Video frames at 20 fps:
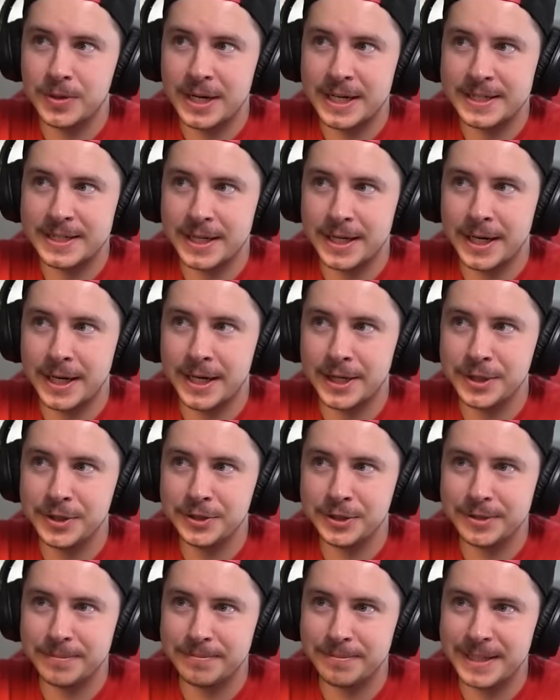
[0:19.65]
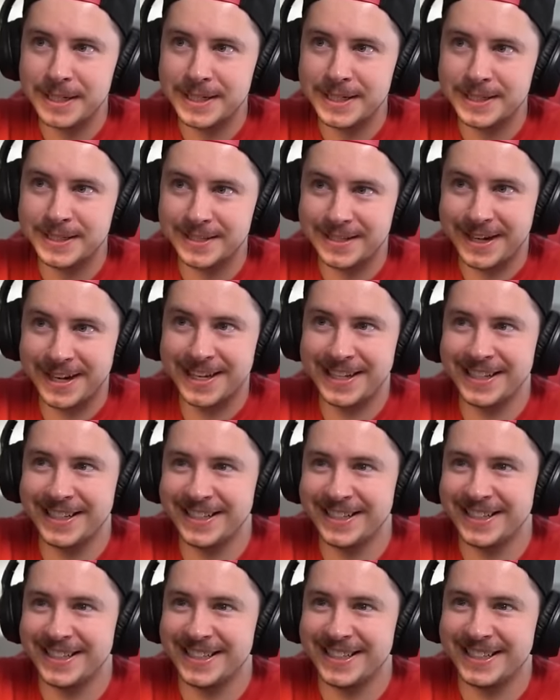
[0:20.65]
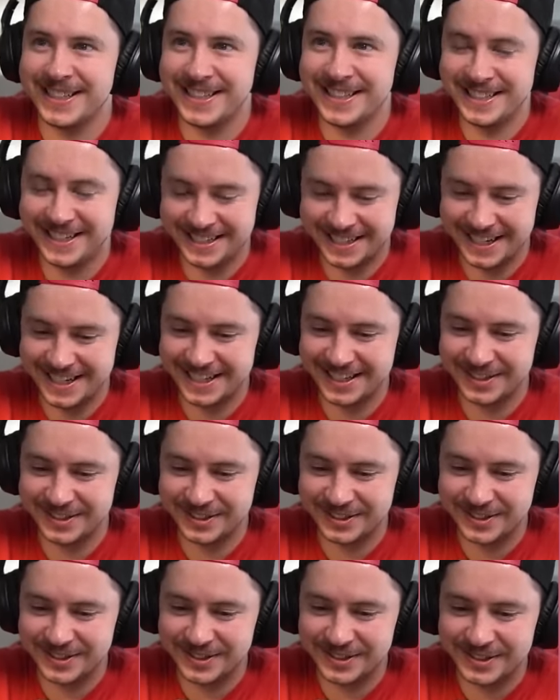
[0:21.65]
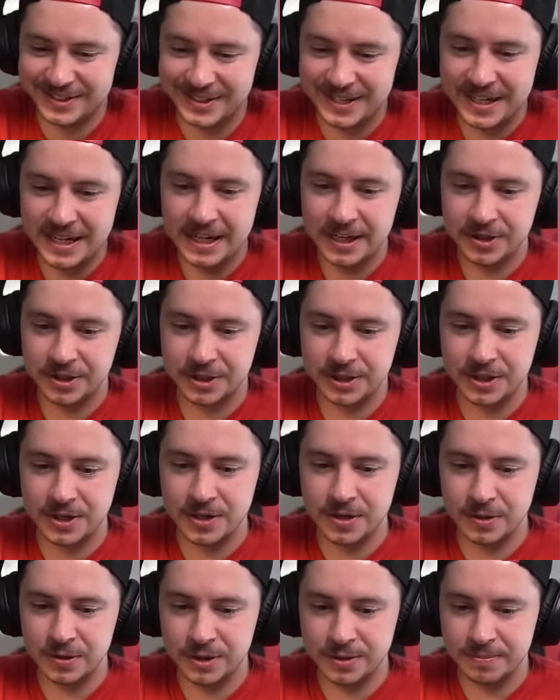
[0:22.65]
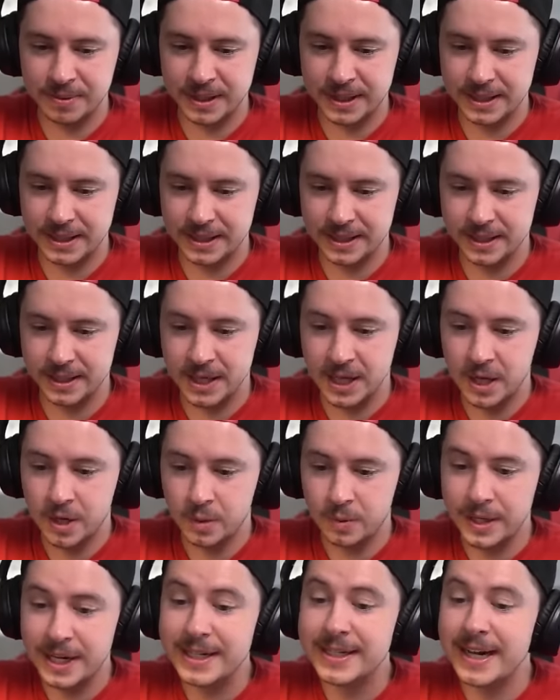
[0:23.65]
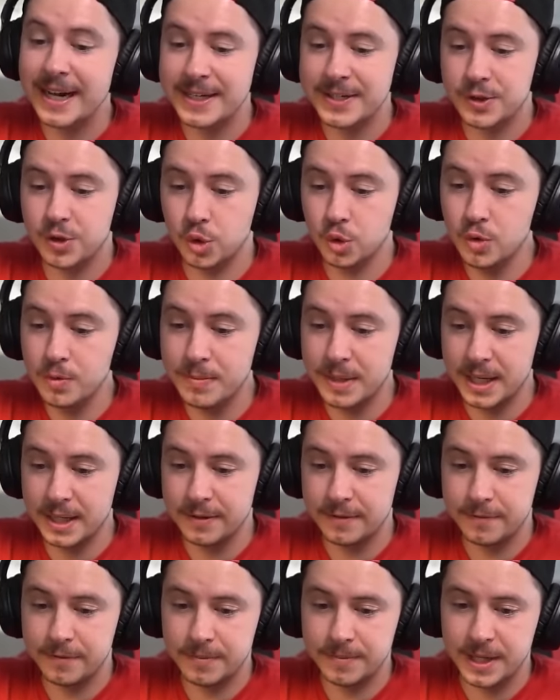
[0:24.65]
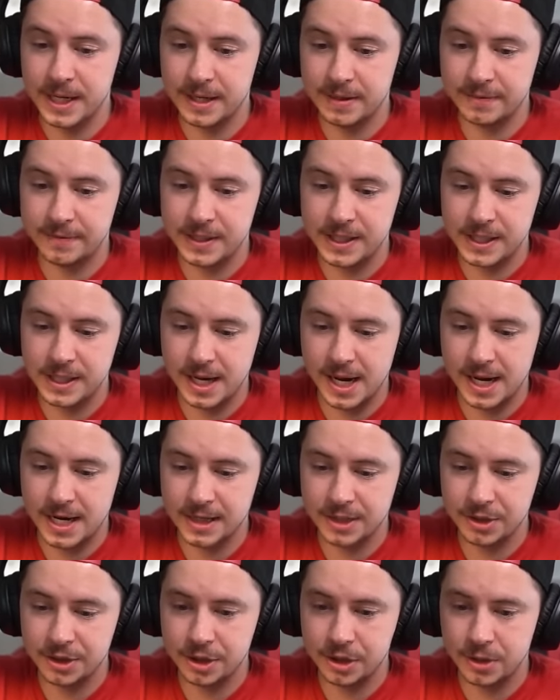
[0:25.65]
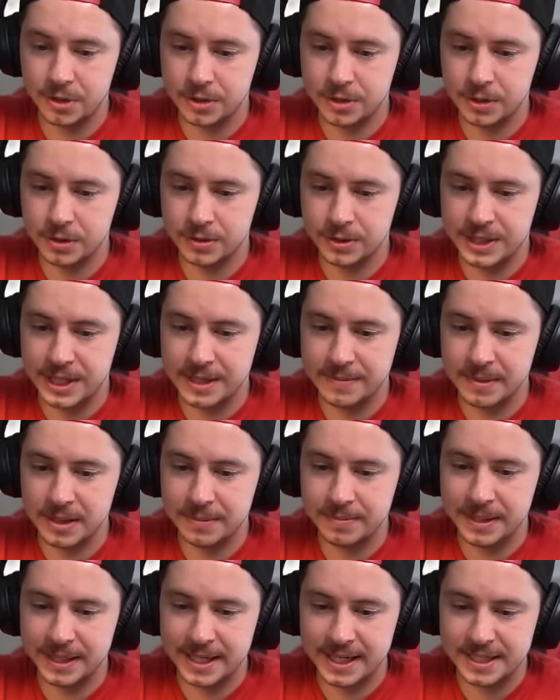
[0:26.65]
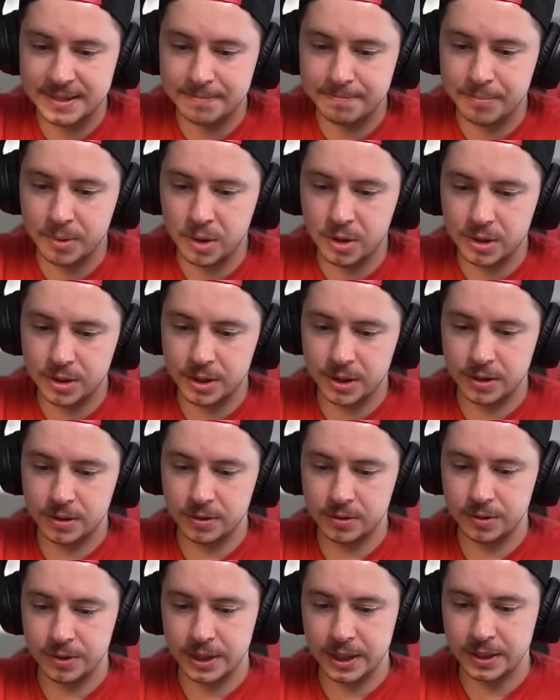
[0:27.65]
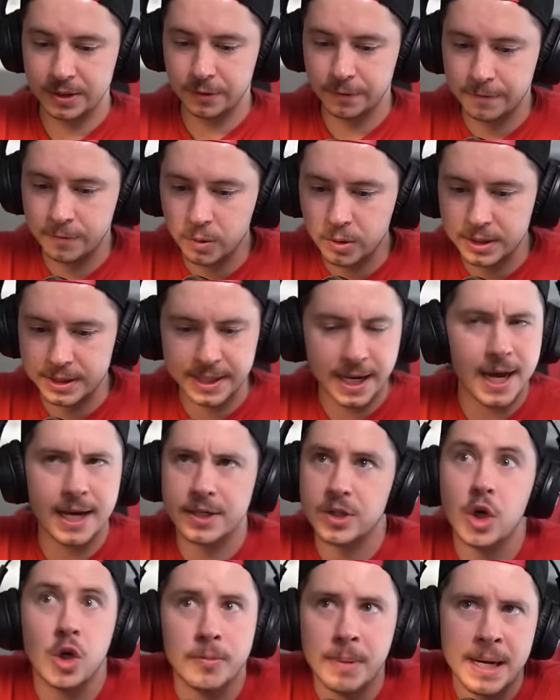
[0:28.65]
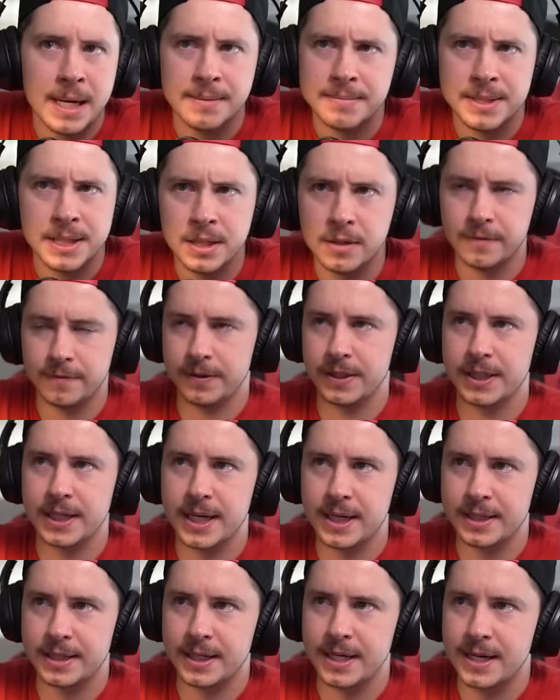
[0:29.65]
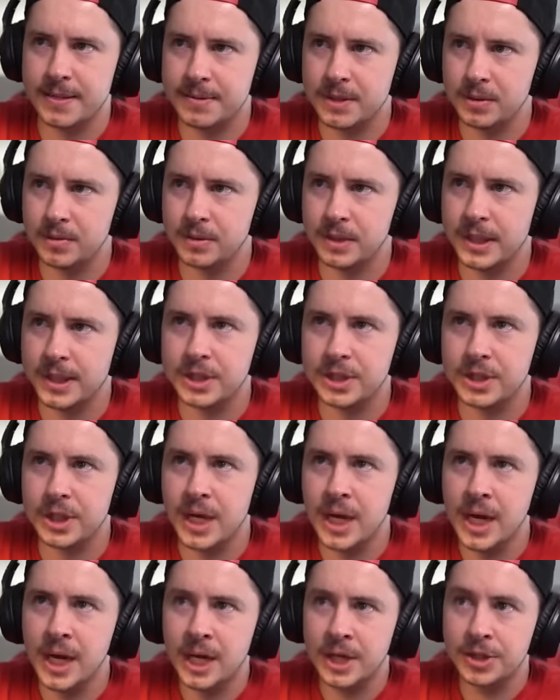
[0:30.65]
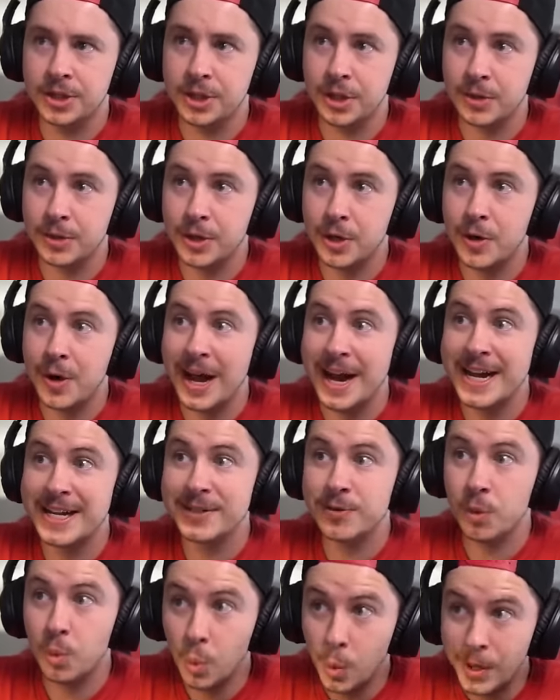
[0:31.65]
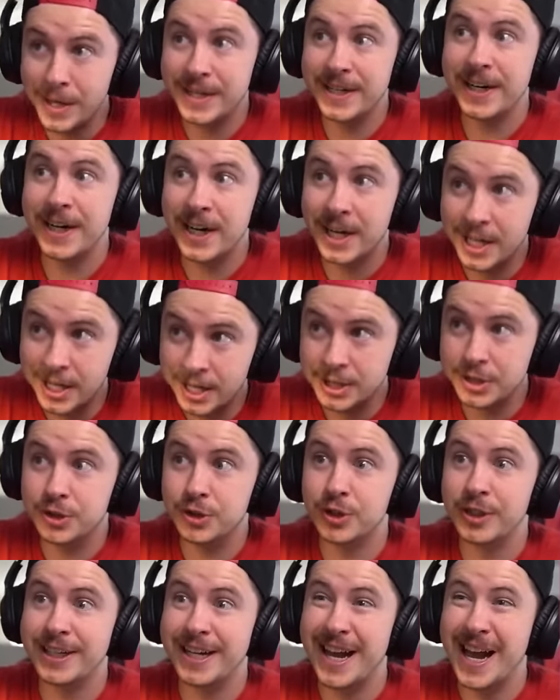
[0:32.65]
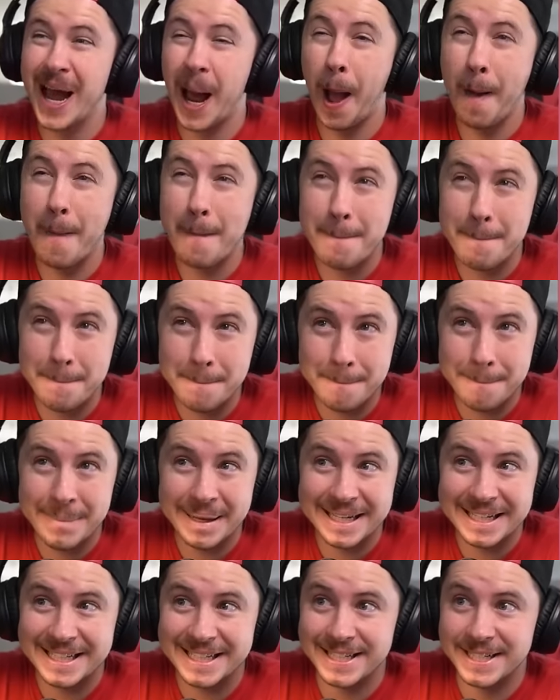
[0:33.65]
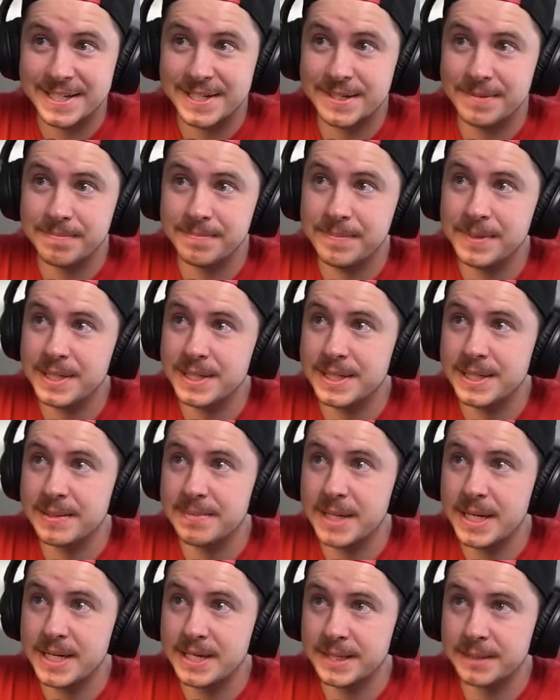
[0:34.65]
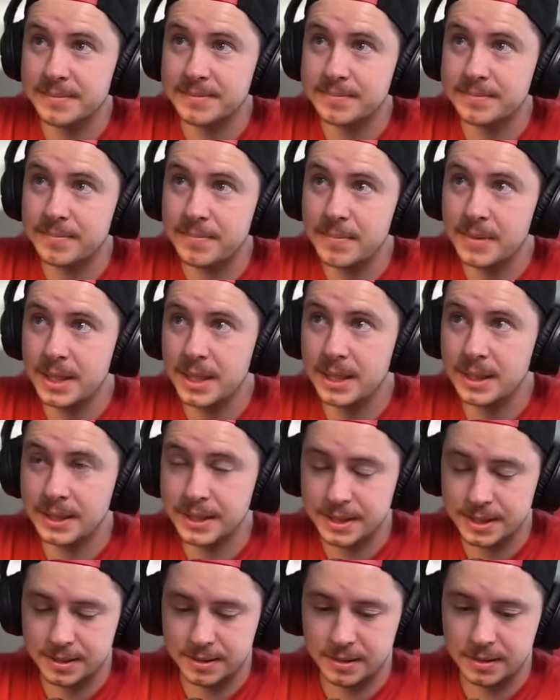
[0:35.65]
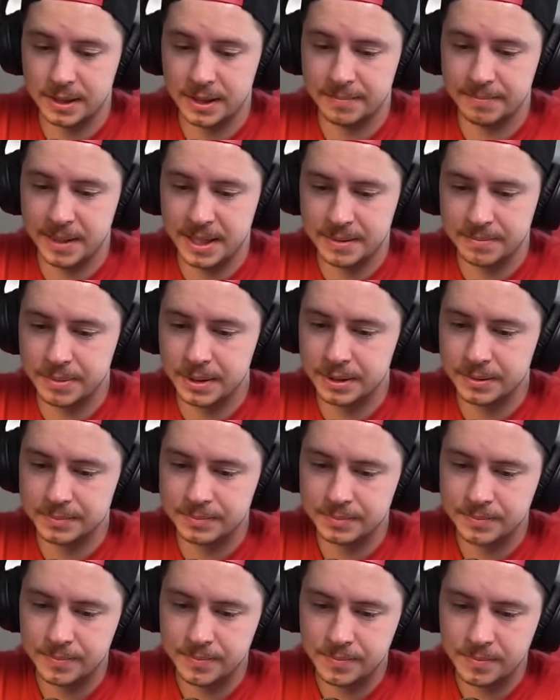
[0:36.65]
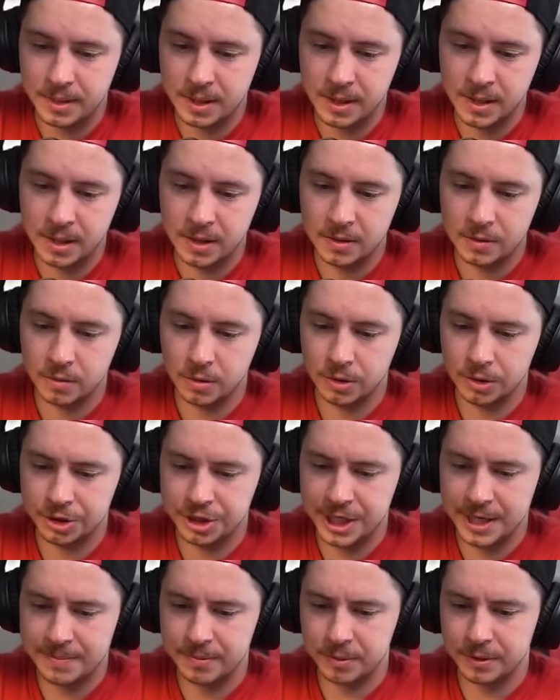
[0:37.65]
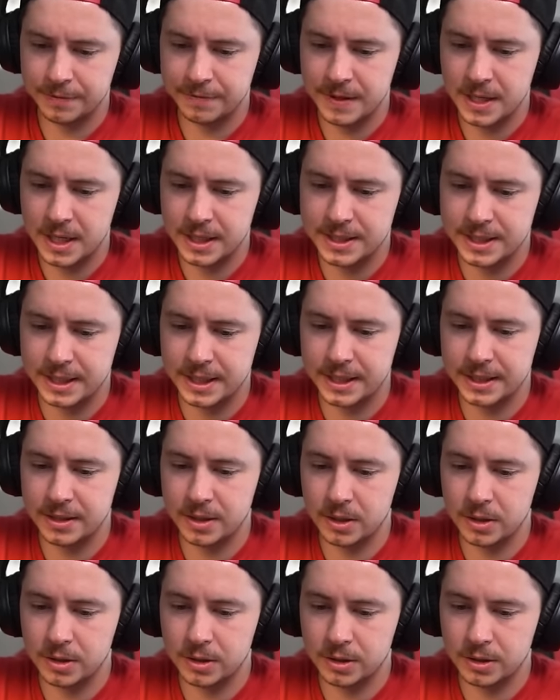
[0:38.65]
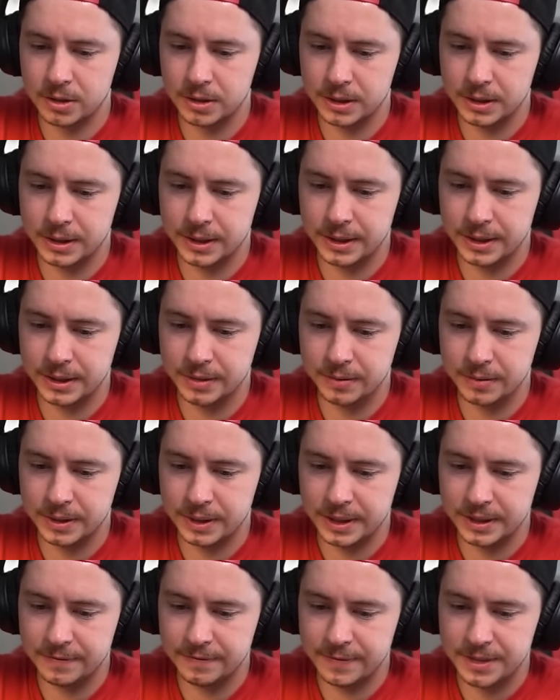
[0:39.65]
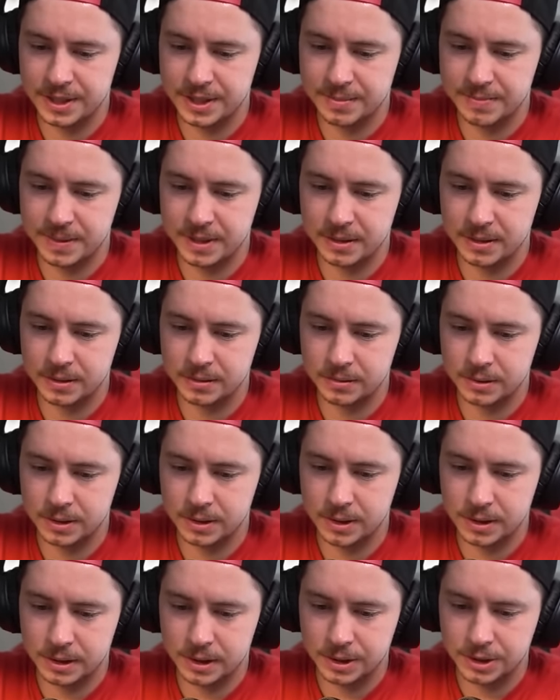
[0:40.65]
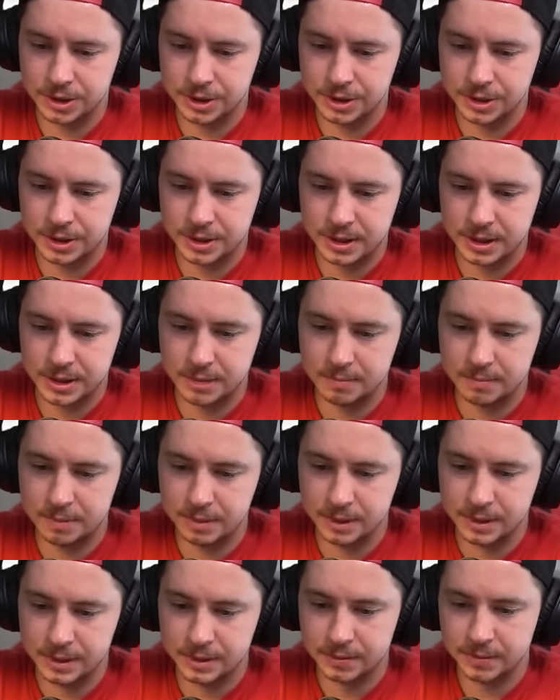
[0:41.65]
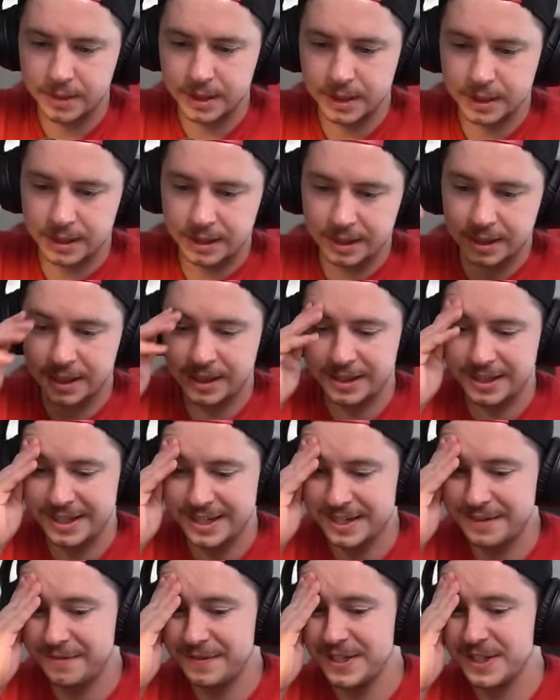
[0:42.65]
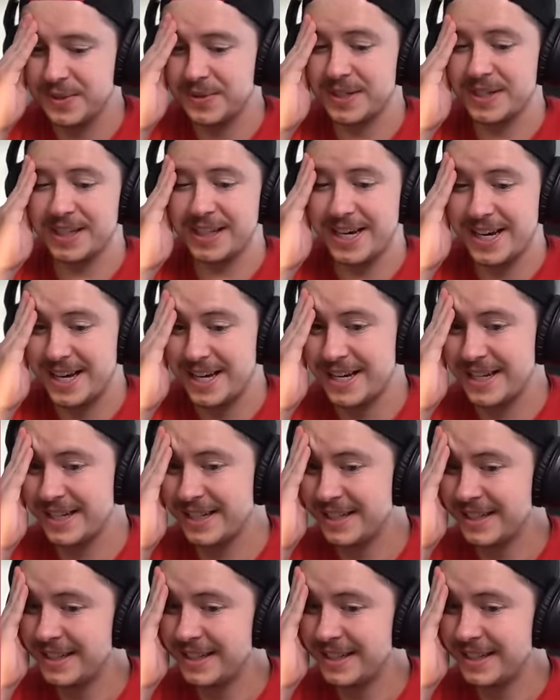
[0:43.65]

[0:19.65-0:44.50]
has 100 minions. Ayo. Just so you know who's playing today, we got Kazuma from Na'Vi and Choco teaming up against Birdo, who's going to do 4 attacks all by himself. This guy's an absolute legend. Choco has 100 minions. This is amazing. At least it might be. Royal Champion with the Fox in early with the Invis spell. Oh gosh, he just got obliterated. The Invis was late.